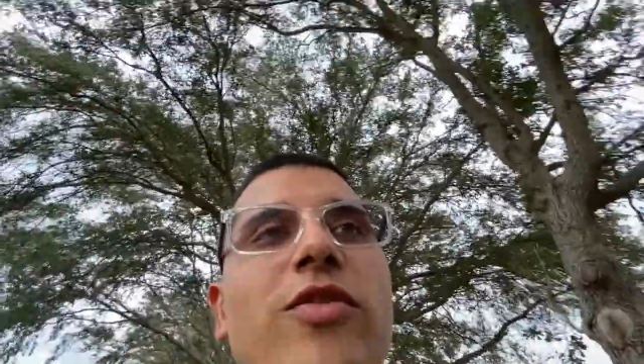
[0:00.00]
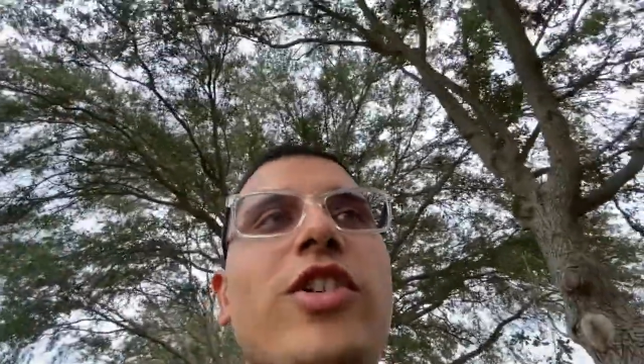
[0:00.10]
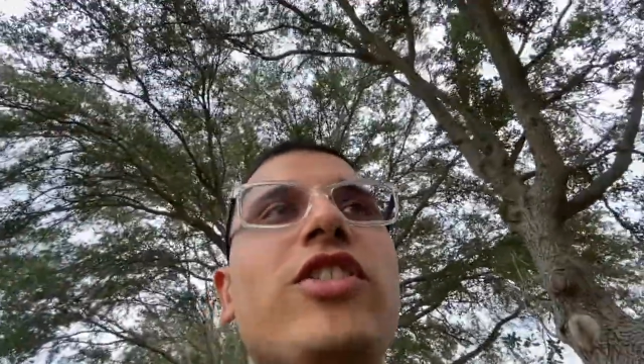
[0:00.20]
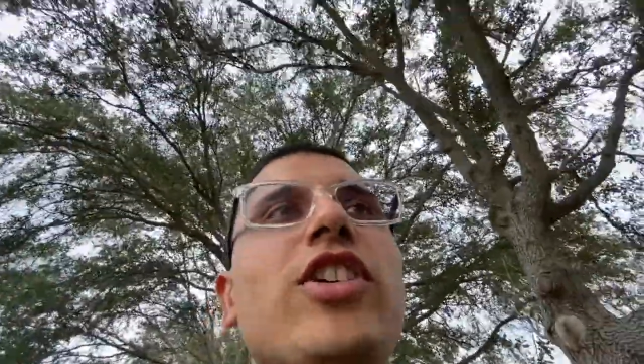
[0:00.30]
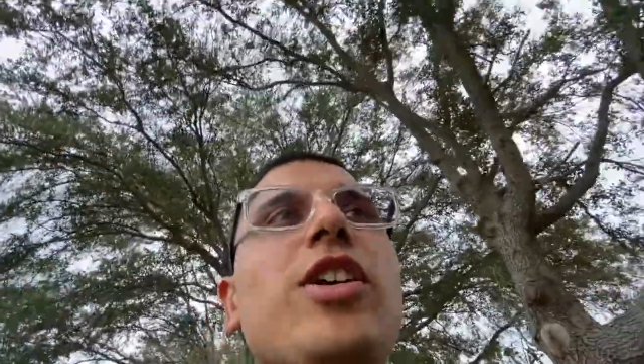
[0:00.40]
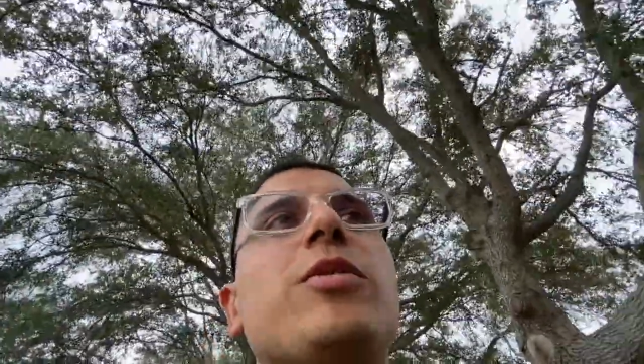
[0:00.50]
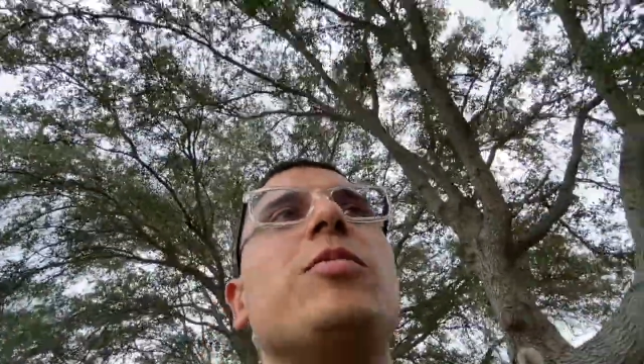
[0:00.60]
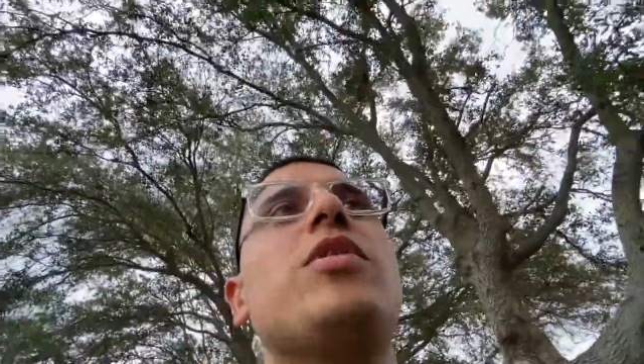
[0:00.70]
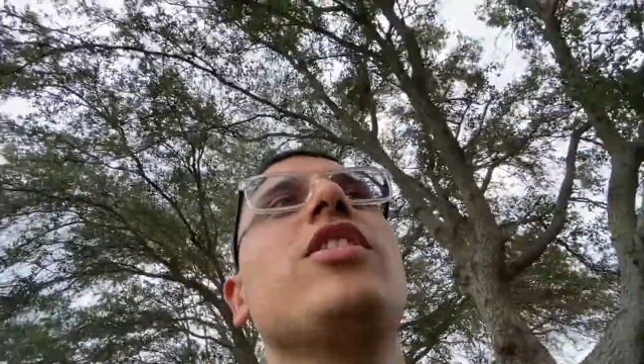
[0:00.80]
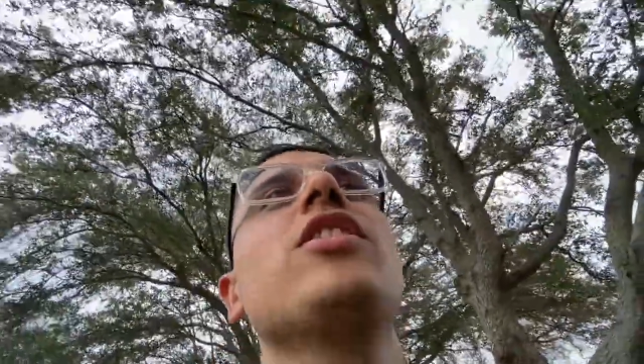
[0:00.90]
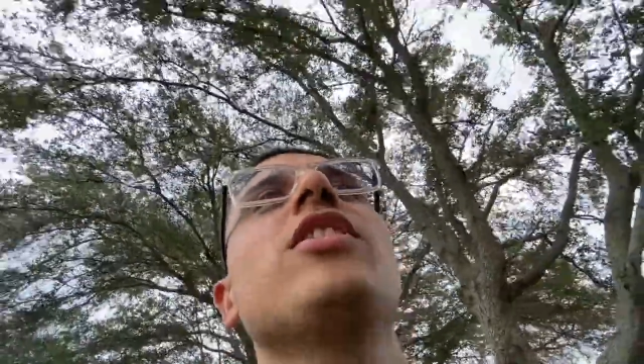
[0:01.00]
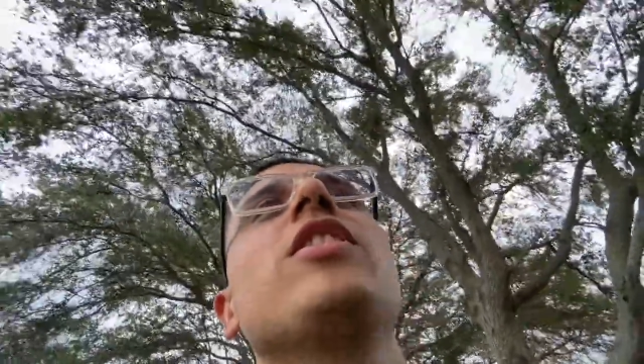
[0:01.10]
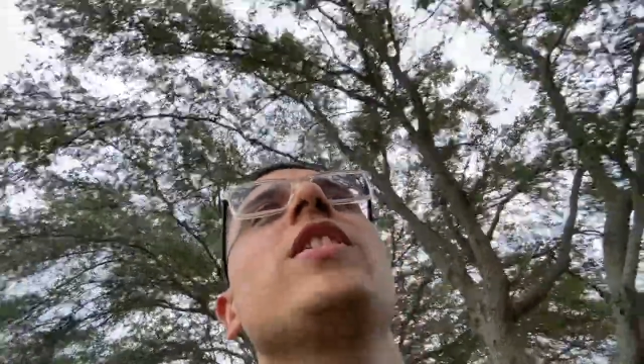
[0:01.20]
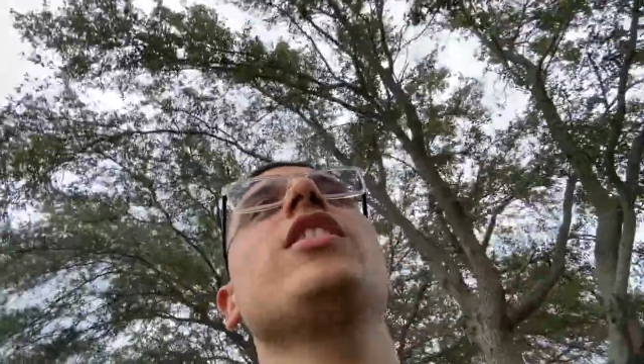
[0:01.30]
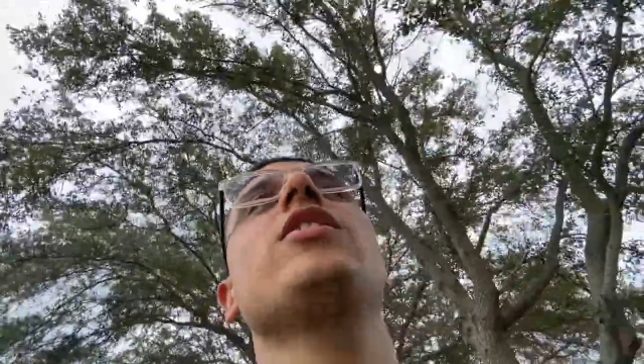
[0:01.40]
First take was P.
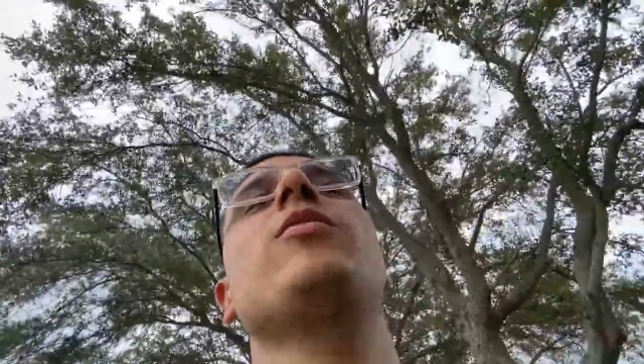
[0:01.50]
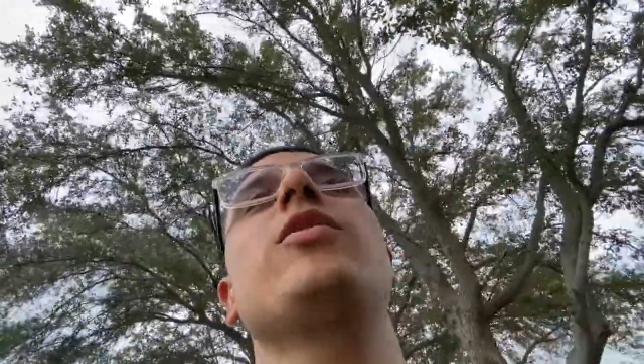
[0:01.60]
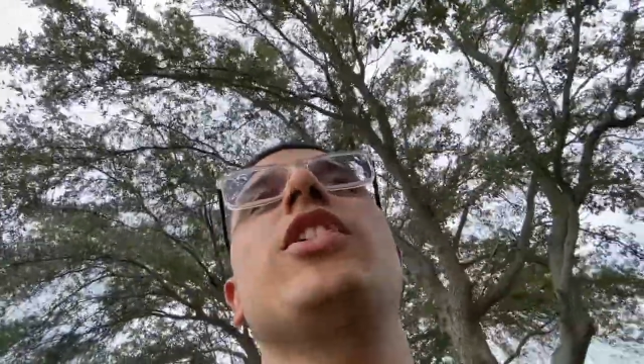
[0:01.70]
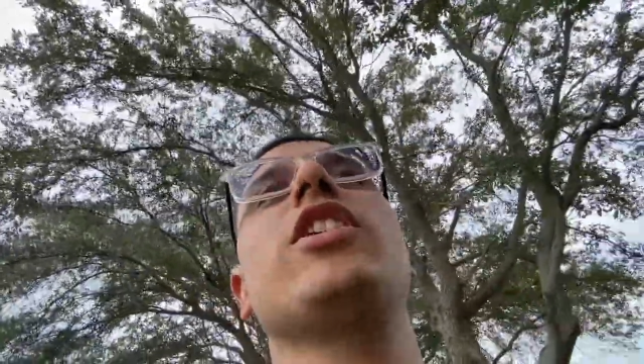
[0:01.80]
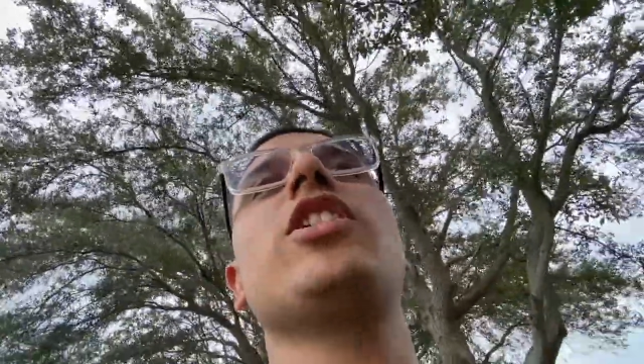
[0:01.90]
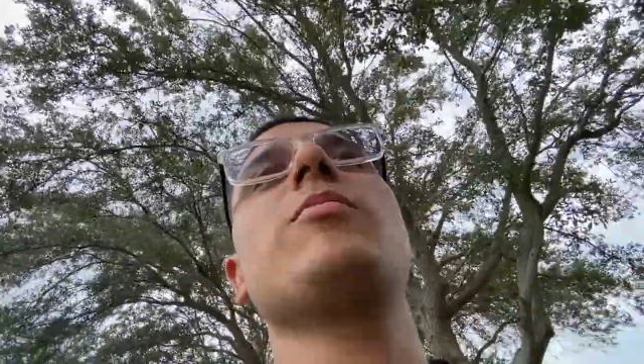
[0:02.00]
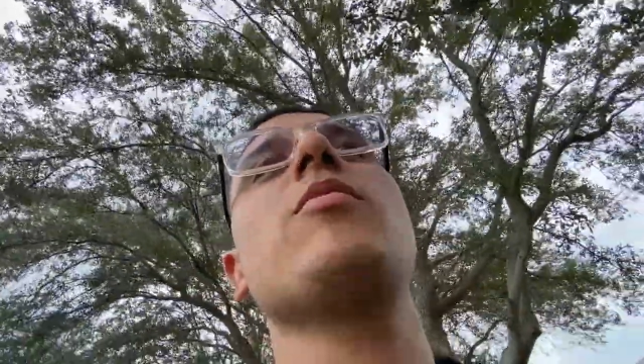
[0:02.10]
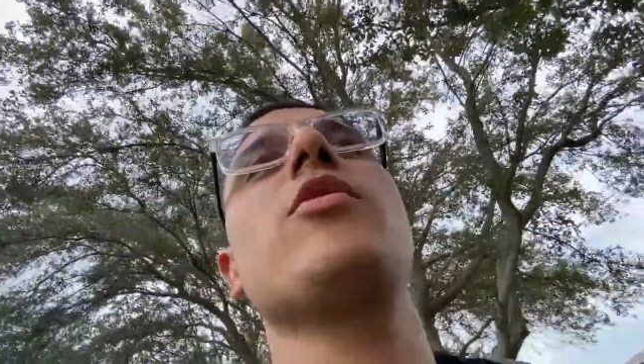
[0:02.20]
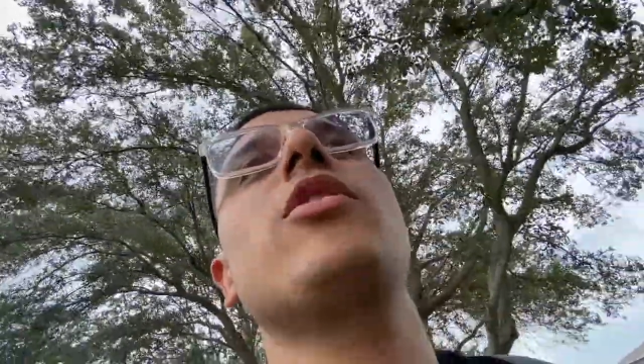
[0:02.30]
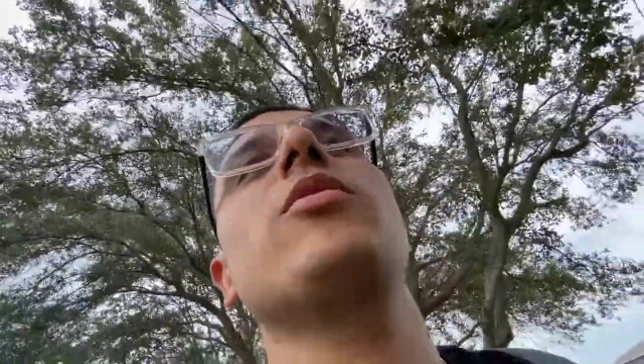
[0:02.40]
We got a couple more.